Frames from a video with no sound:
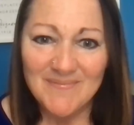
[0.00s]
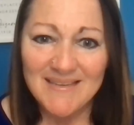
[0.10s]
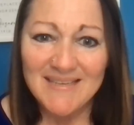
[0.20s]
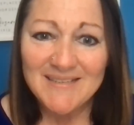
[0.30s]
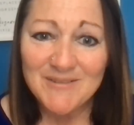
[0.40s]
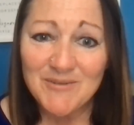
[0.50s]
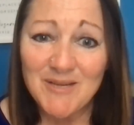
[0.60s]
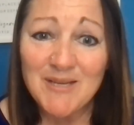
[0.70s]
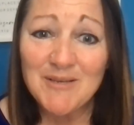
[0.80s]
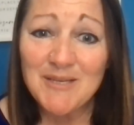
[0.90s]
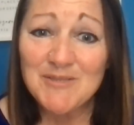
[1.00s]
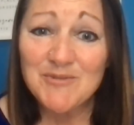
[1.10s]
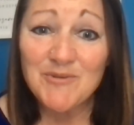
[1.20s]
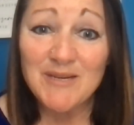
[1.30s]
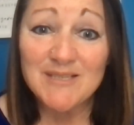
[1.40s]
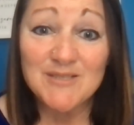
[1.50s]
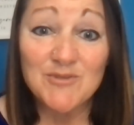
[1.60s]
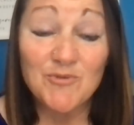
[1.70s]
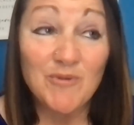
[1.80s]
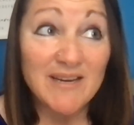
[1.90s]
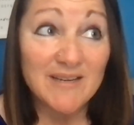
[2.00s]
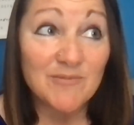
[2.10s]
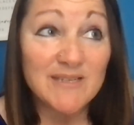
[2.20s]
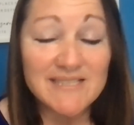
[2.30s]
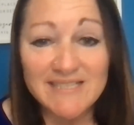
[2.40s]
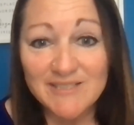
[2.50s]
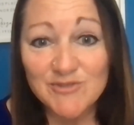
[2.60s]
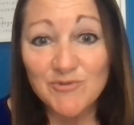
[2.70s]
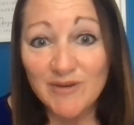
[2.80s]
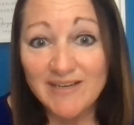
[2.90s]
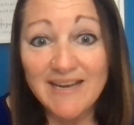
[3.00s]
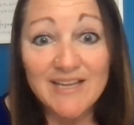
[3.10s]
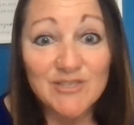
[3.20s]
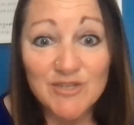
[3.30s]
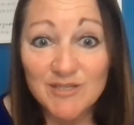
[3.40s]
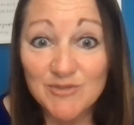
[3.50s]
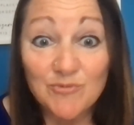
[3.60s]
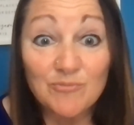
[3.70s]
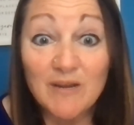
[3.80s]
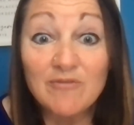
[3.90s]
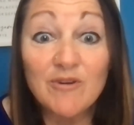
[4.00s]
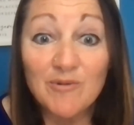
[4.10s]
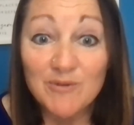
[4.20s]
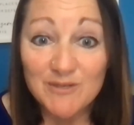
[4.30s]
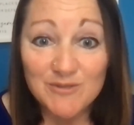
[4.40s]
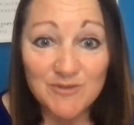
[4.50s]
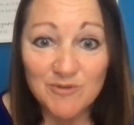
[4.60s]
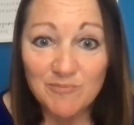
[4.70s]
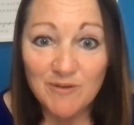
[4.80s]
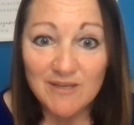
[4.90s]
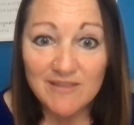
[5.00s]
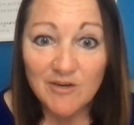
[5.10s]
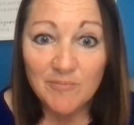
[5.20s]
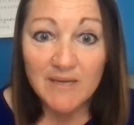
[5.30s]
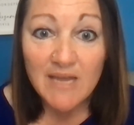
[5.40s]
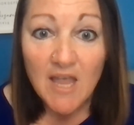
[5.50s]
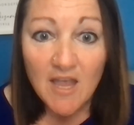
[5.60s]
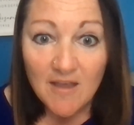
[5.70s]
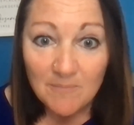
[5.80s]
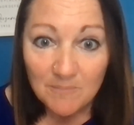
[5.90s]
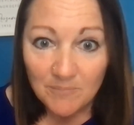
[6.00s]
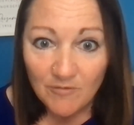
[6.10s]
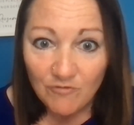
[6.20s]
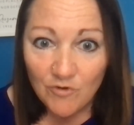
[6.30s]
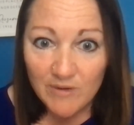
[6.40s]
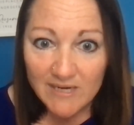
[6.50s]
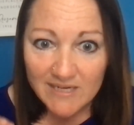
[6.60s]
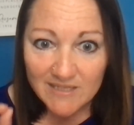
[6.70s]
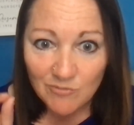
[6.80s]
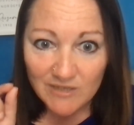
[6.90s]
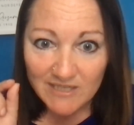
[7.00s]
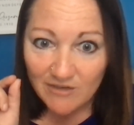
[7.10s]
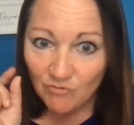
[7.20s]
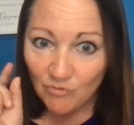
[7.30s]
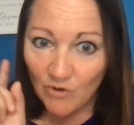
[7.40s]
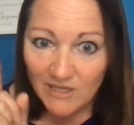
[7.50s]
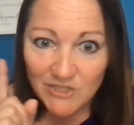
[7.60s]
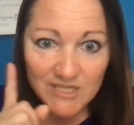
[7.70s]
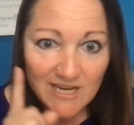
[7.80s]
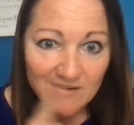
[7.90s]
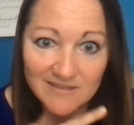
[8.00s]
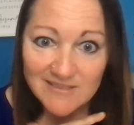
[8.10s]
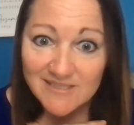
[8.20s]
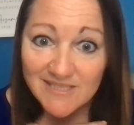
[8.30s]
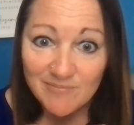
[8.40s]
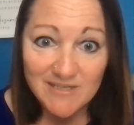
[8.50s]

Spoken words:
And it integrates great. When I say integrate, adjuncts, or ever how we use it with play therapy. Before we end, I want to give one shout out to Deb